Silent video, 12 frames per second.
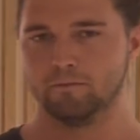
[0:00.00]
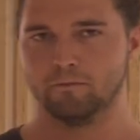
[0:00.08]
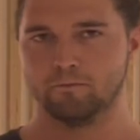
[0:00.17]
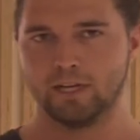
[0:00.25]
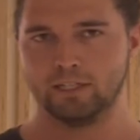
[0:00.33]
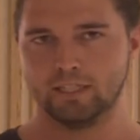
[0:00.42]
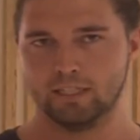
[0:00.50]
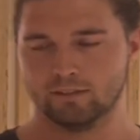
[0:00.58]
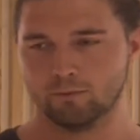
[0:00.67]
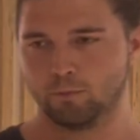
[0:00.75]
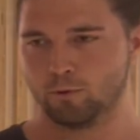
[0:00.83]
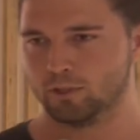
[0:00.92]
fund and
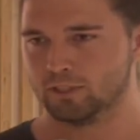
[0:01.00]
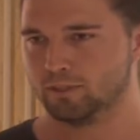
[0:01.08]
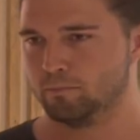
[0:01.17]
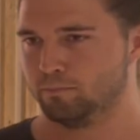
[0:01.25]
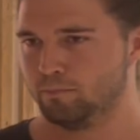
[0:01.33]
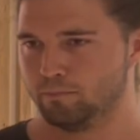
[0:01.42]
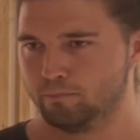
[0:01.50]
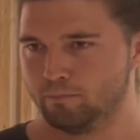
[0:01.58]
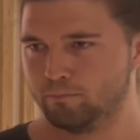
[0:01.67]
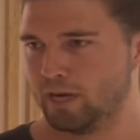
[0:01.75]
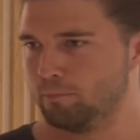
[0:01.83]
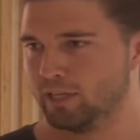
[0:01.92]
support
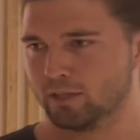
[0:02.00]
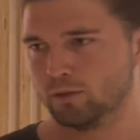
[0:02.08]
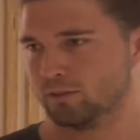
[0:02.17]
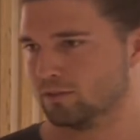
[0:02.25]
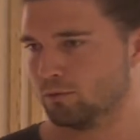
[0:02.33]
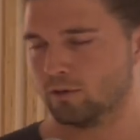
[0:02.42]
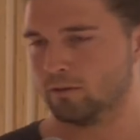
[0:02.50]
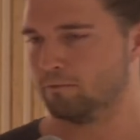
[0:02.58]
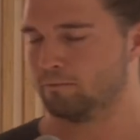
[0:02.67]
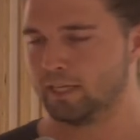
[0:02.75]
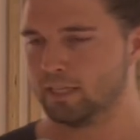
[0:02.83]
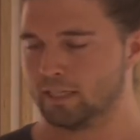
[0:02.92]
public goods or
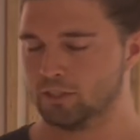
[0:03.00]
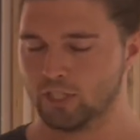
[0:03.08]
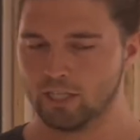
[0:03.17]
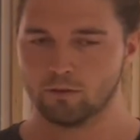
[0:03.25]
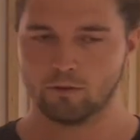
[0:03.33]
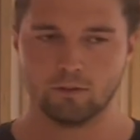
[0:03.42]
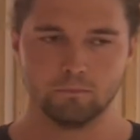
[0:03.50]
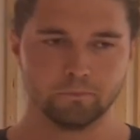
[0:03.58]
funding in general.